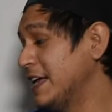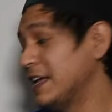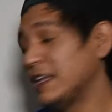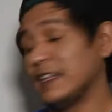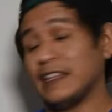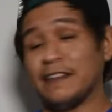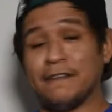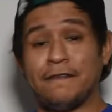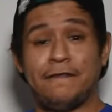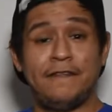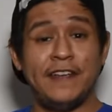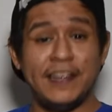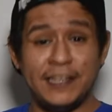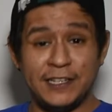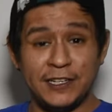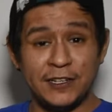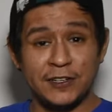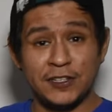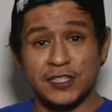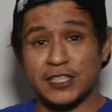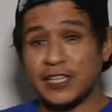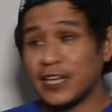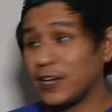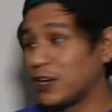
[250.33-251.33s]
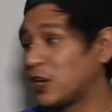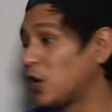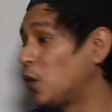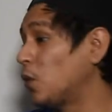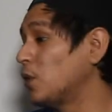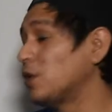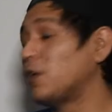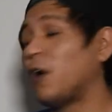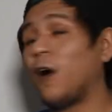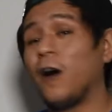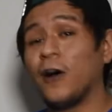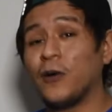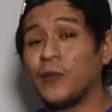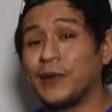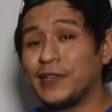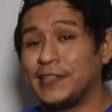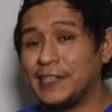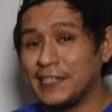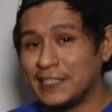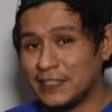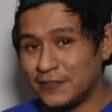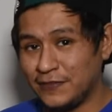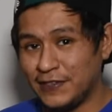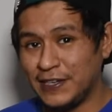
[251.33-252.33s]
the figures that go along with
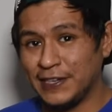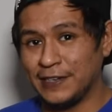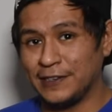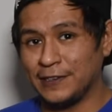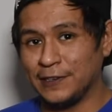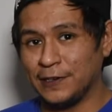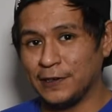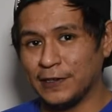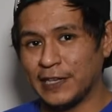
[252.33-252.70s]
this vehicle,